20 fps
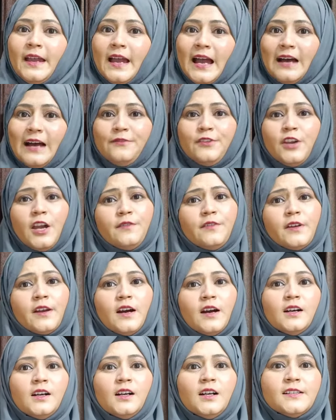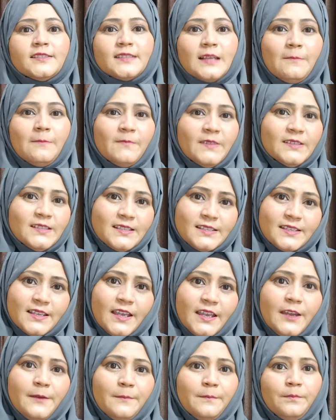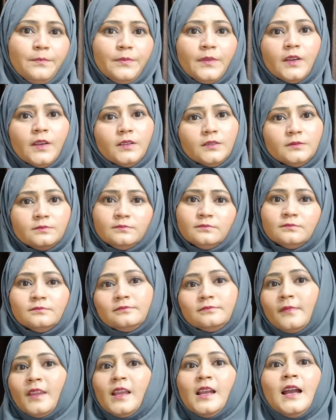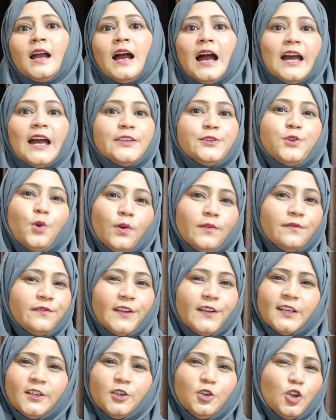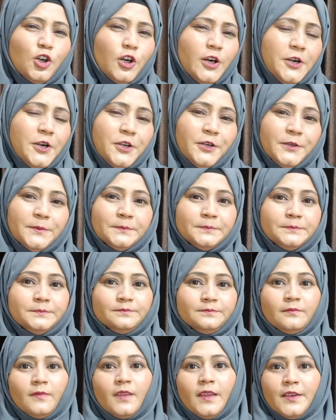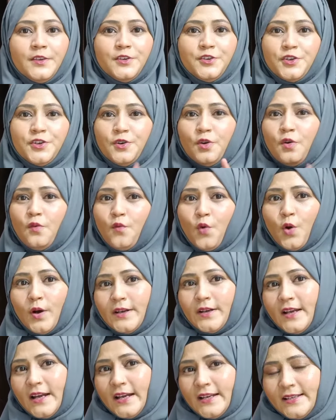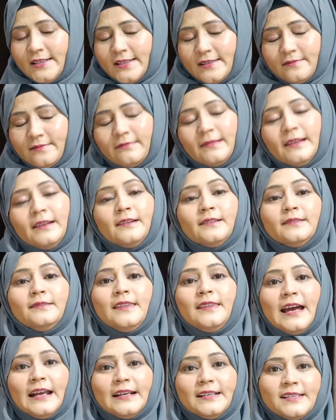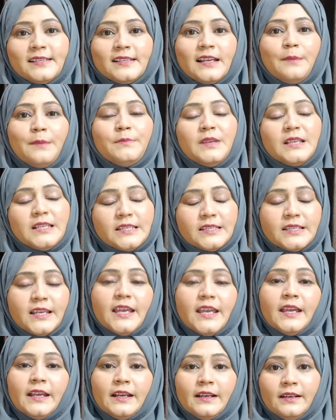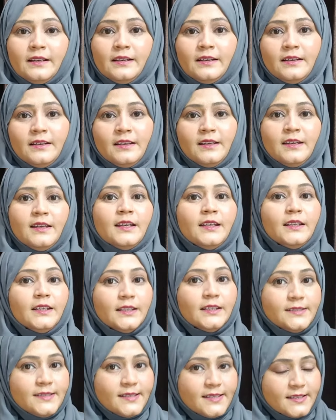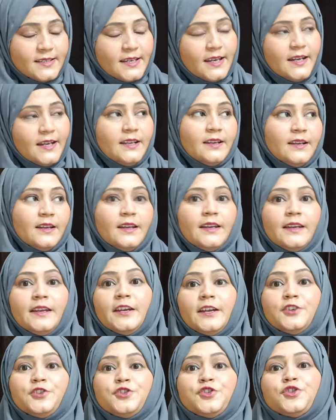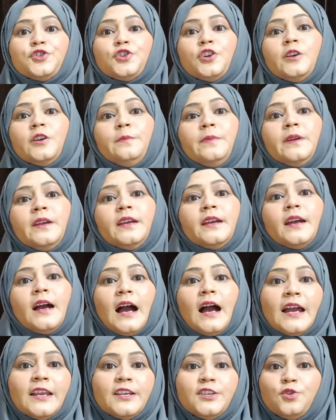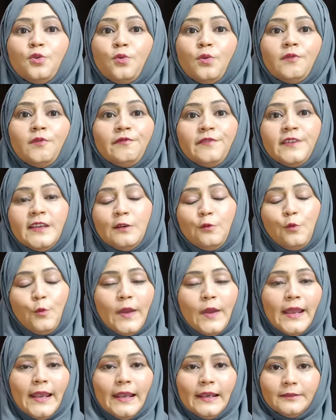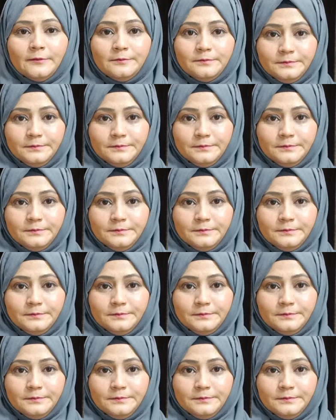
Have you ever heard someone say, I don't feel good? You know what, guys? That's a mistake. Instead, it should be, I don't feel well.